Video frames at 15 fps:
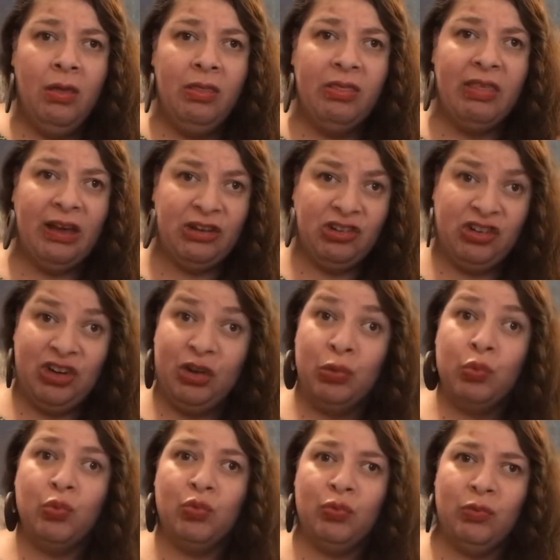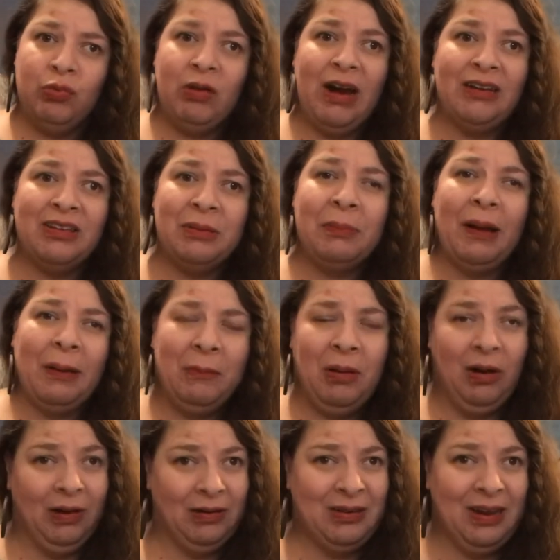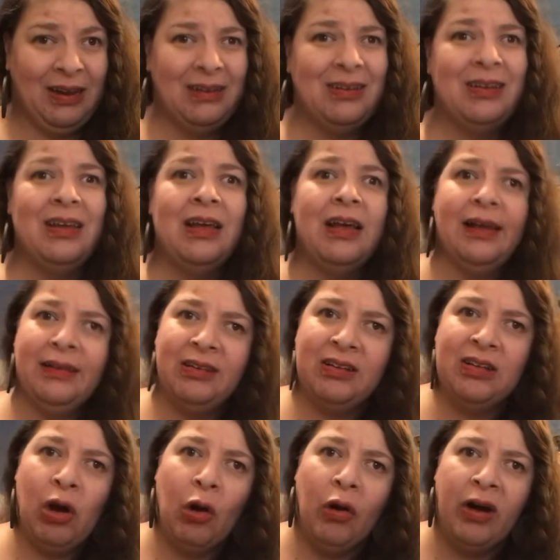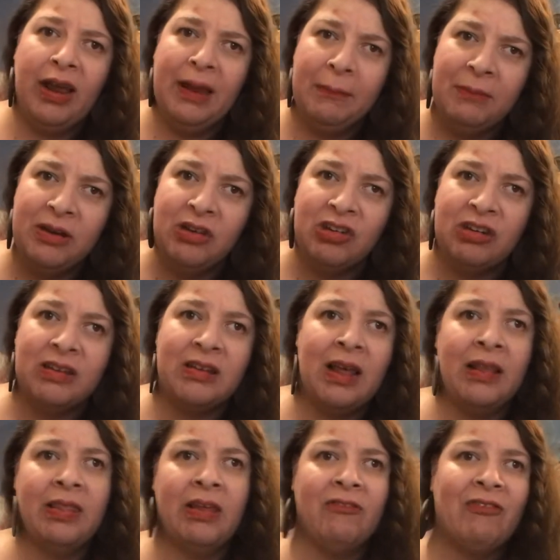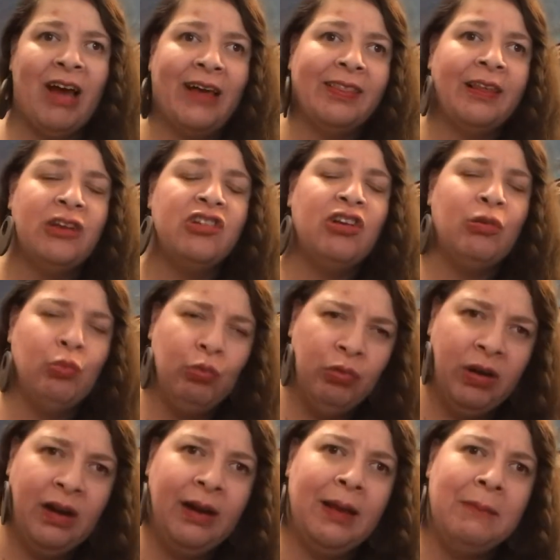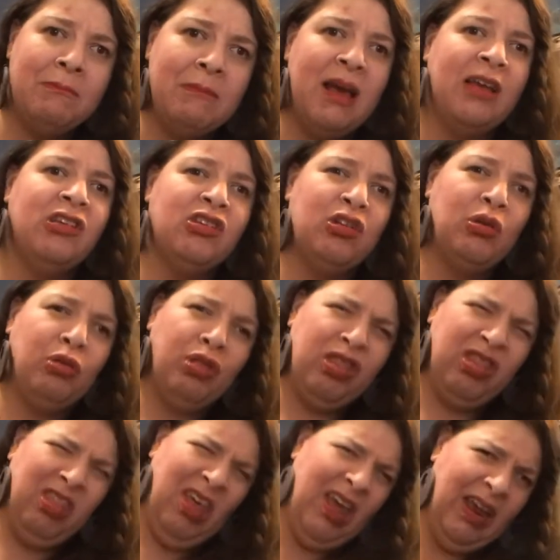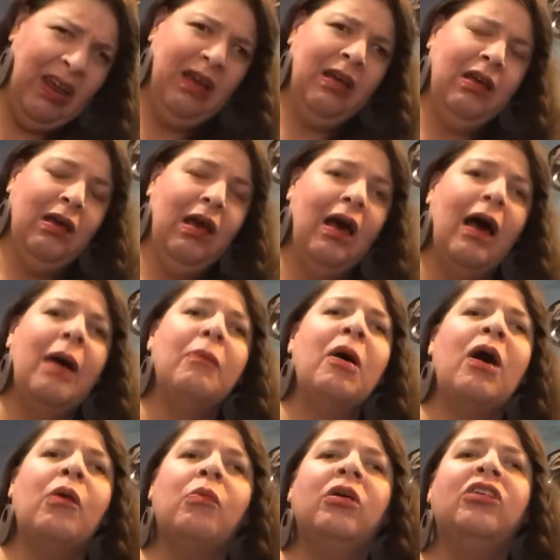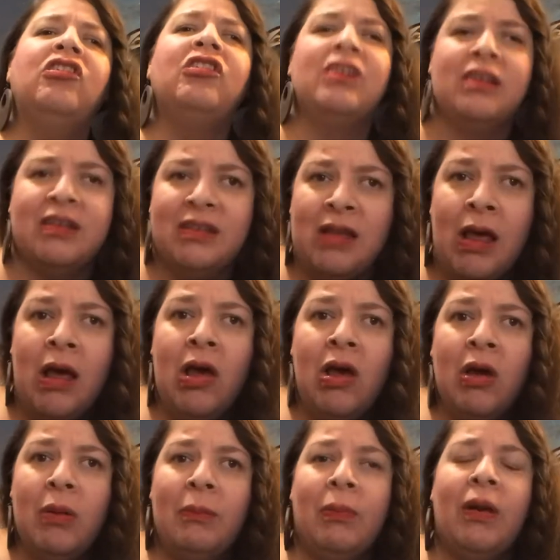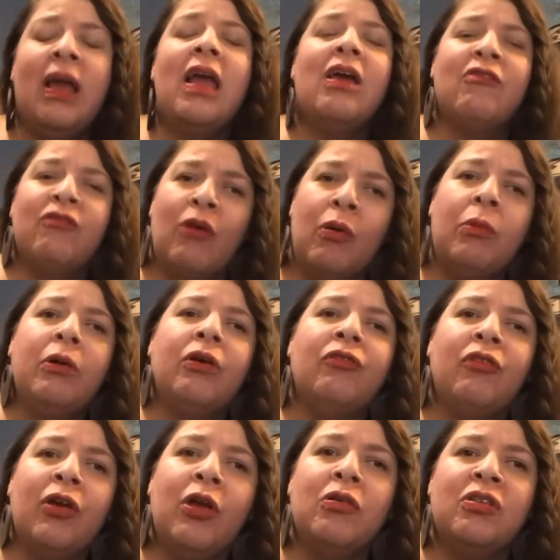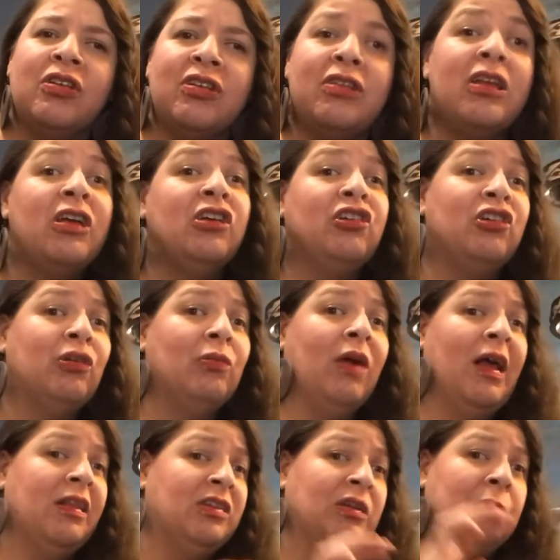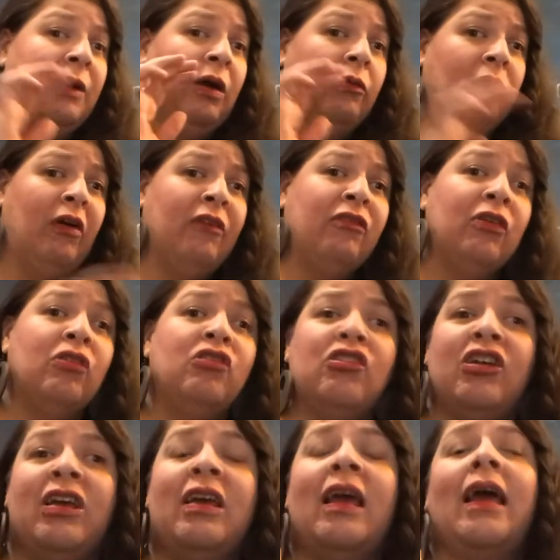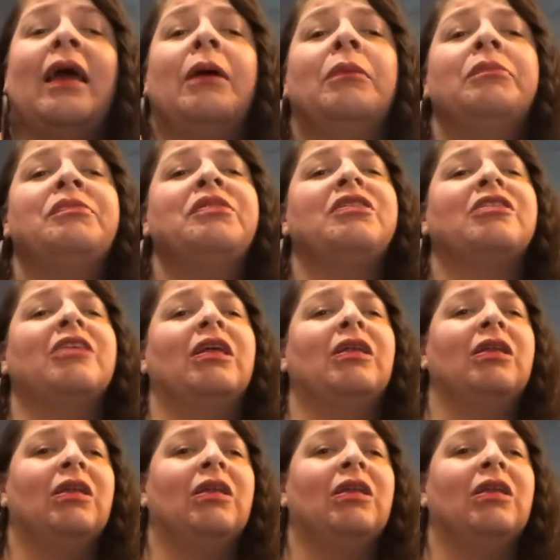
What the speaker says: that she writes about politics, it's her images and the fact that she really makes you think about what she's bringing forward for you to see. She writes about refugee camps and